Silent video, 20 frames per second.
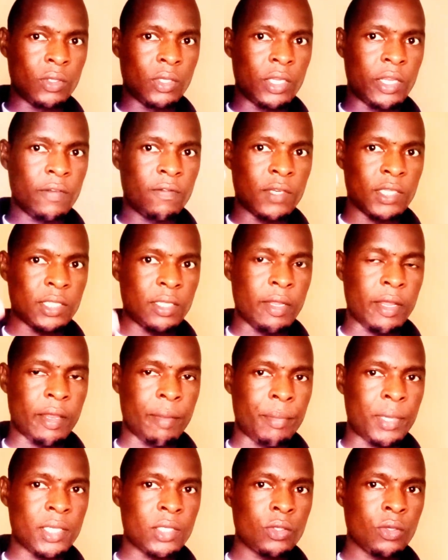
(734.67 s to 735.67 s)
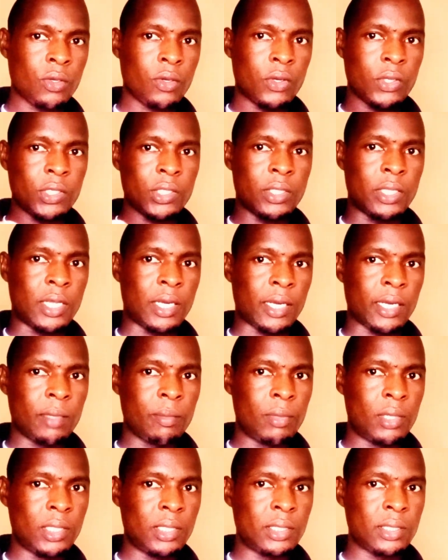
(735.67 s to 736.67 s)
gave us the hematocrit, the
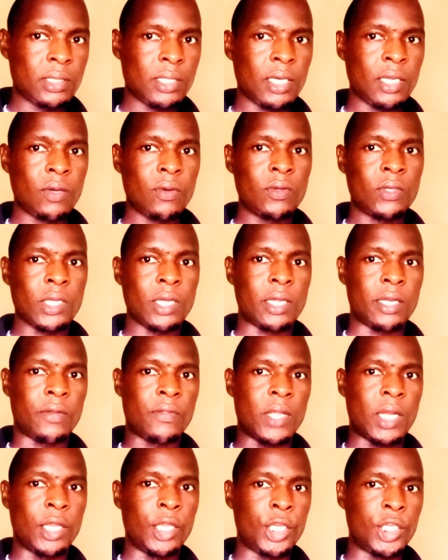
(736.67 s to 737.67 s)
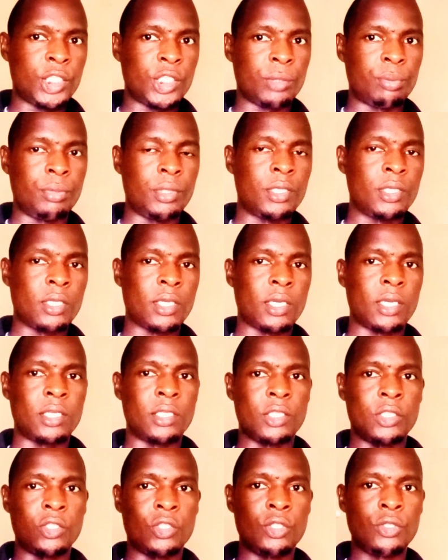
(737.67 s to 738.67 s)
red blood cell, and the HB,
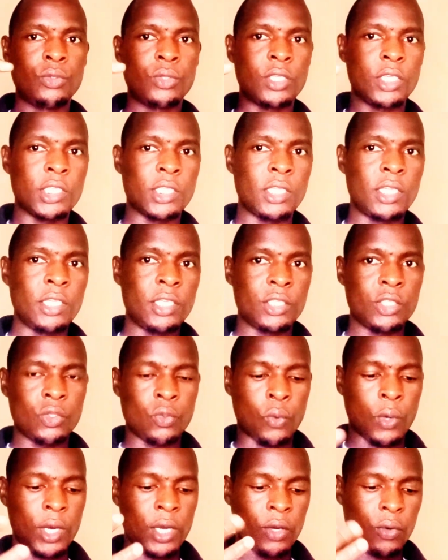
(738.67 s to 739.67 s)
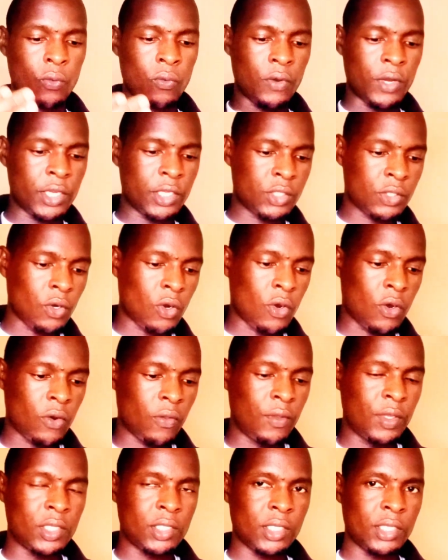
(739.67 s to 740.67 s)
and it uses this to calculate all
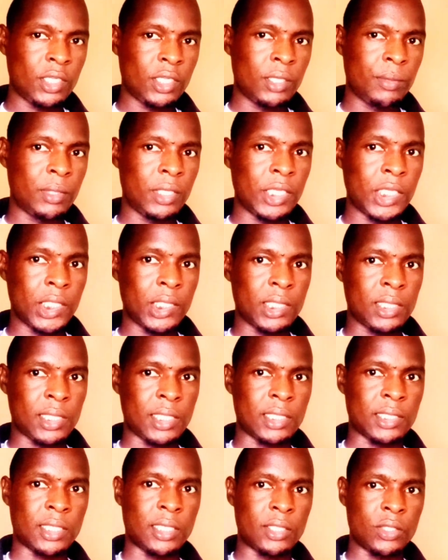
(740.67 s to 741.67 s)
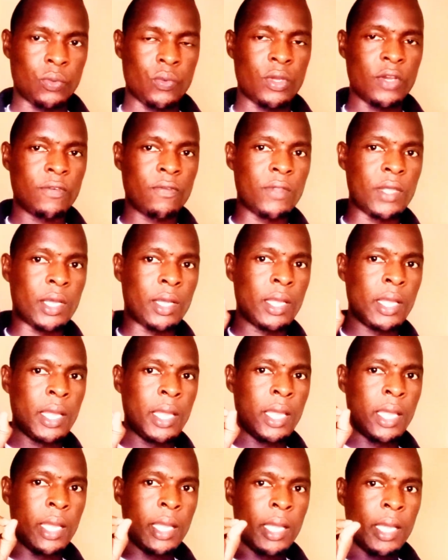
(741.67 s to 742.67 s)
these indices. We have the
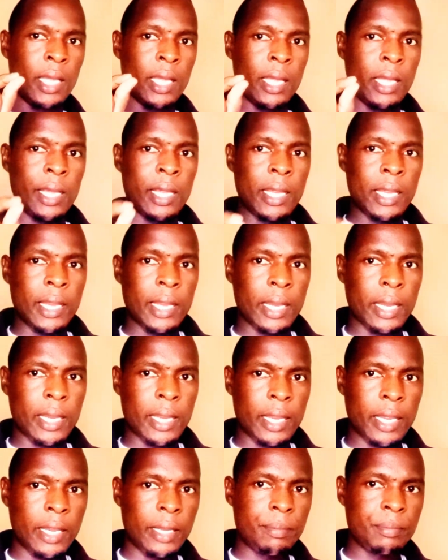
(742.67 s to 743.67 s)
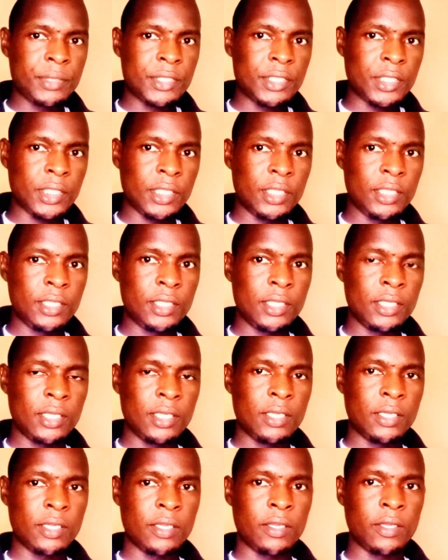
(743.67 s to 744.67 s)

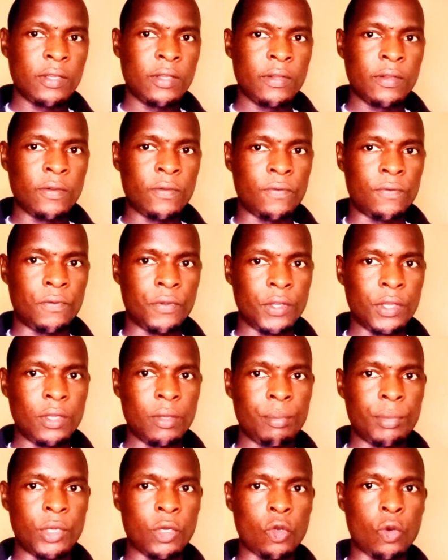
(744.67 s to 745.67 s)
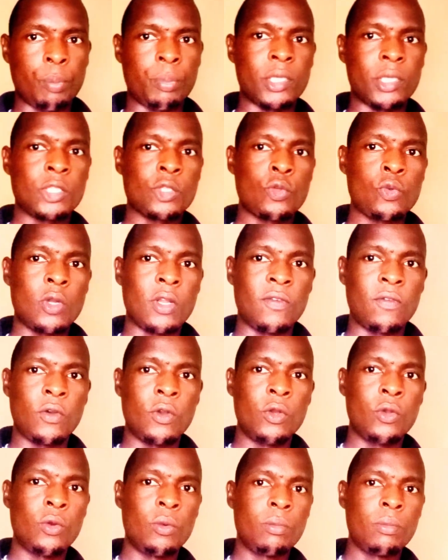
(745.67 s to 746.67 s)
MCV, mean corpuscular
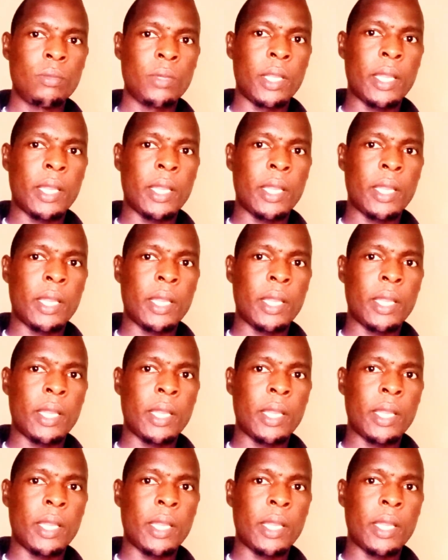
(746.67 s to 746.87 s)
volume,